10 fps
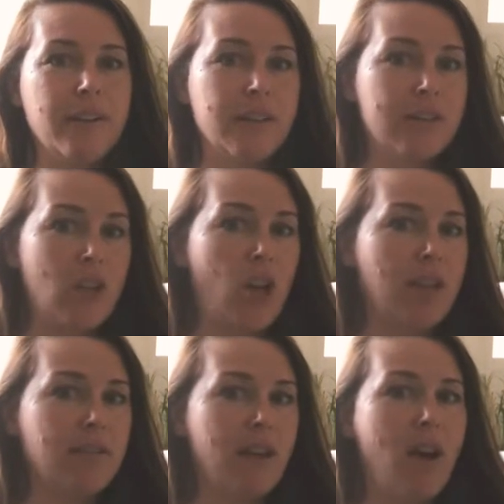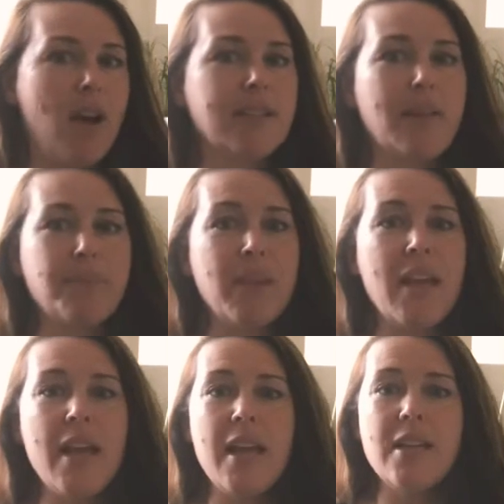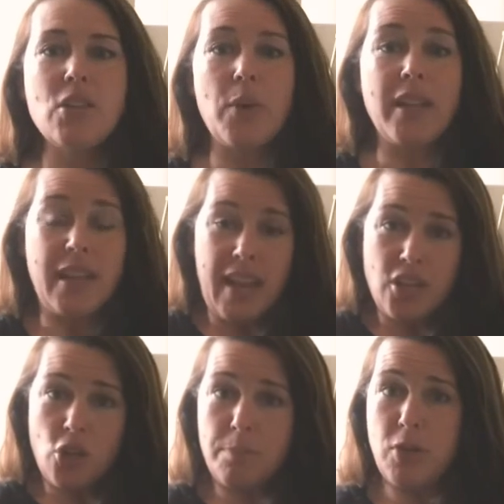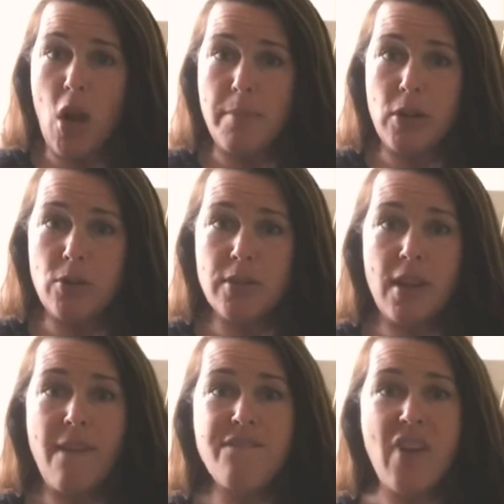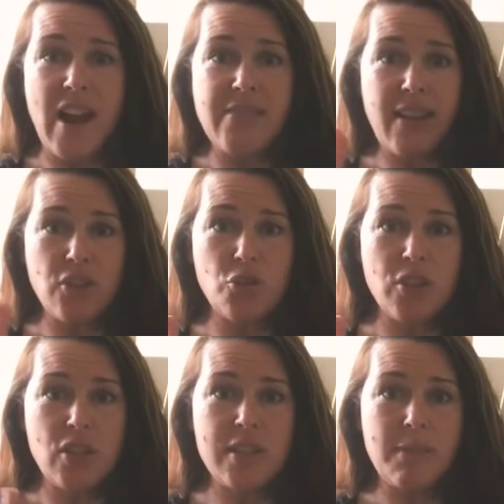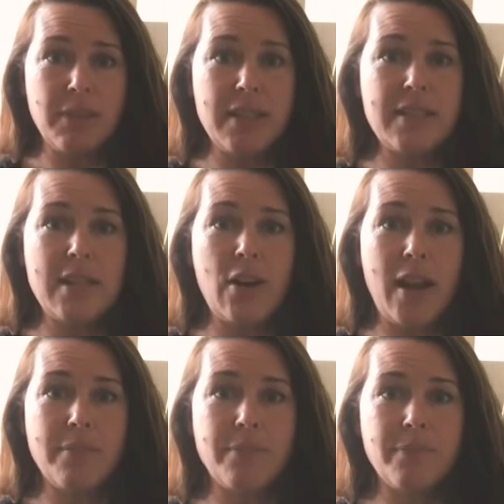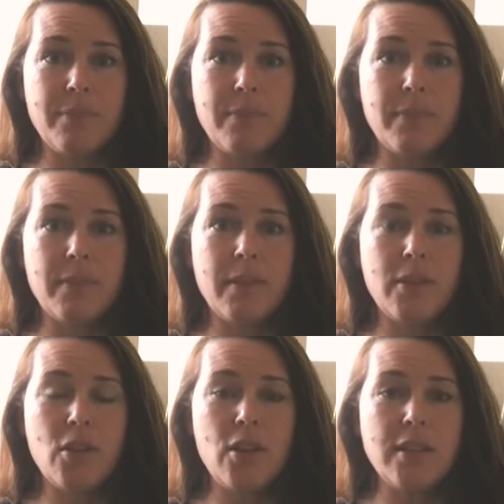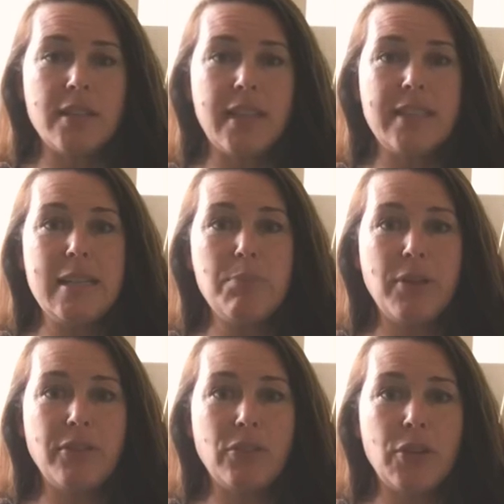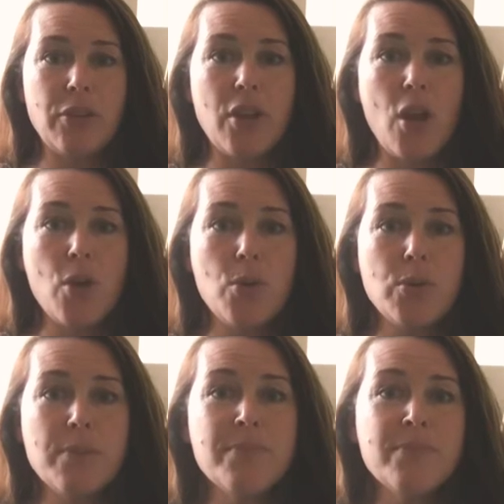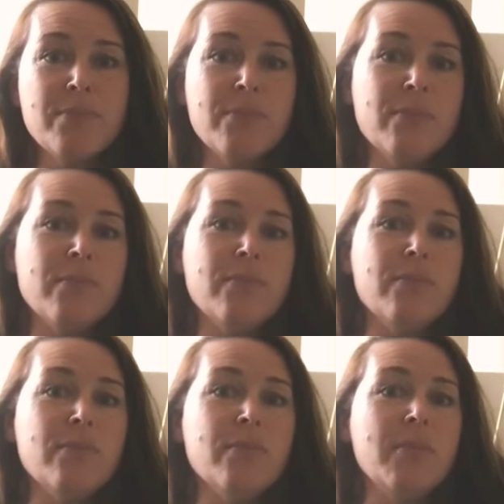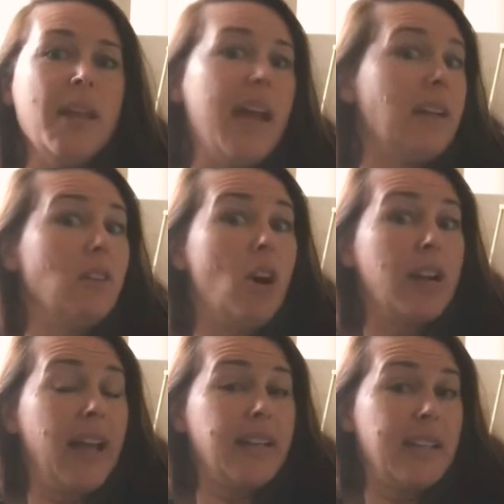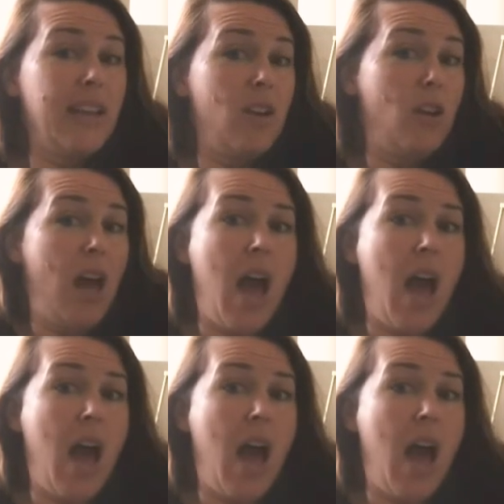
It's good? Awesome. So engage your abdominals. Find that drishti, something to stare at. Good. Take a deep breath in through your nose and a long exhale.